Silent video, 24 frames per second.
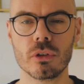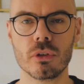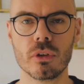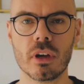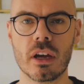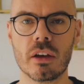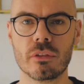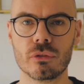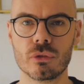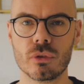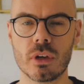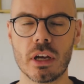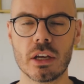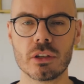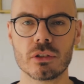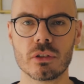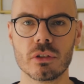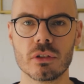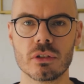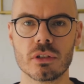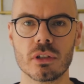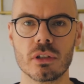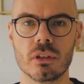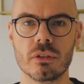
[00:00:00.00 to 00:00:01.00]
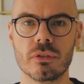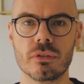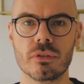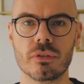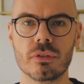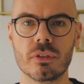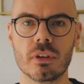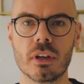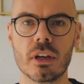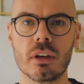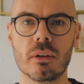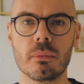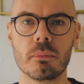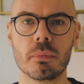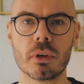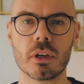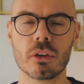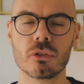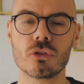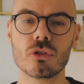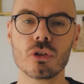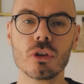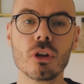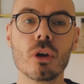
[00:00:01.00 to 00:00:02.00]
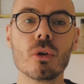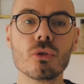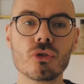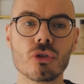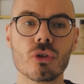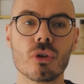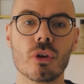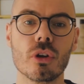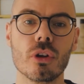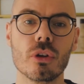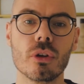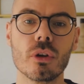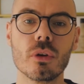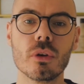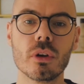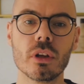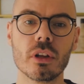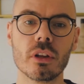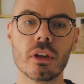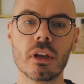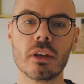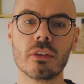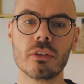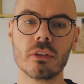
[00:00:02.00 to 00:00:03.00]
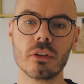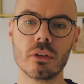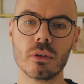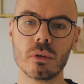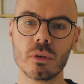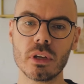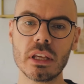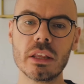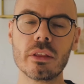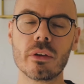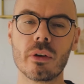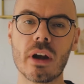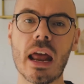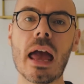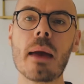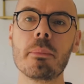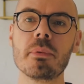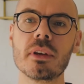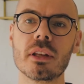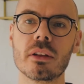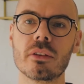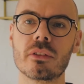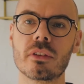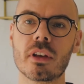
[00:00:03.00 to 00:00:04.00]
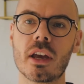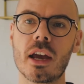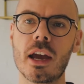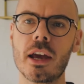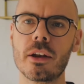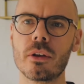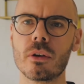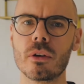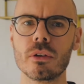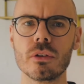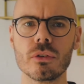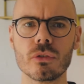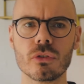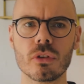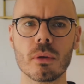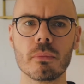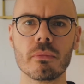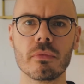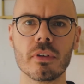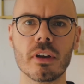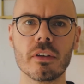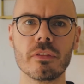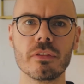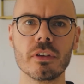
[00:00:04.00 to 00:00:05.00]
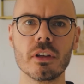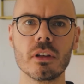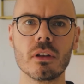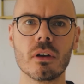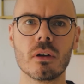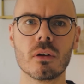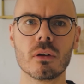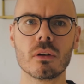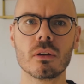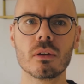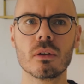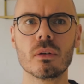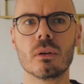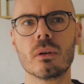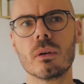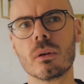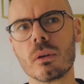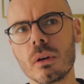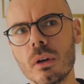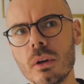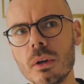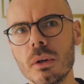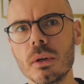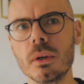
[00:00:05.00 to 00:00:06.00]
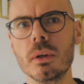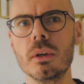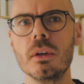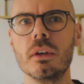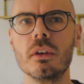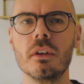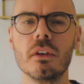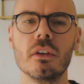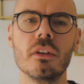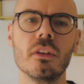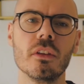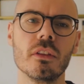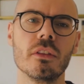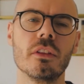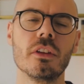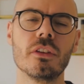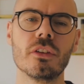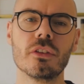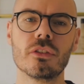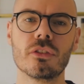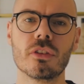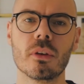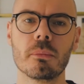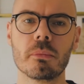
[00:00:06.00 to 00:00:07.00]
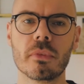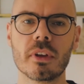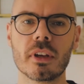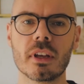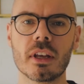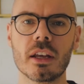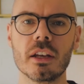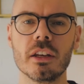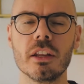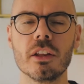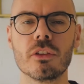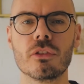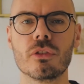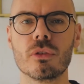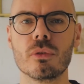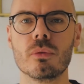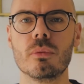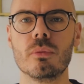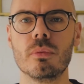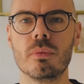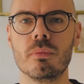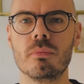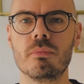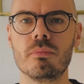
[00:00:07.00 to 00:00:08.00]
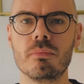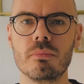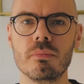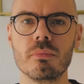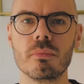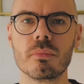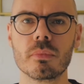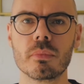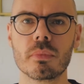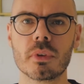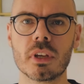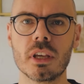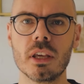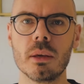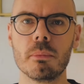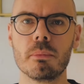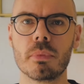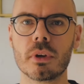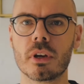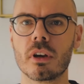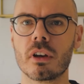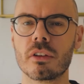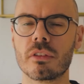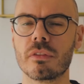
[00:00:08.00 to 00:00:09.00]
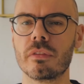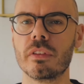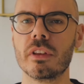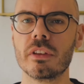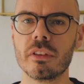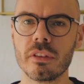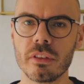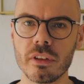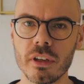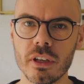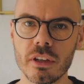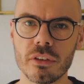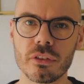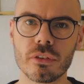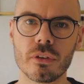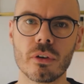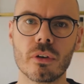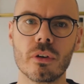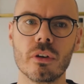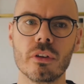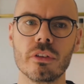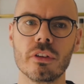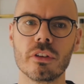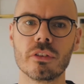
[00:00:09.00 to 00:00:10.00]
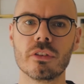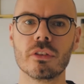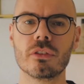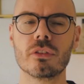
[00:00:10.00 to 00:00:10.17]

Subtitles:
You have to ask yourself, because you know joy, you know you're either happy inside or you somehow feel, oh, this is something I need to keep because of this and this, or this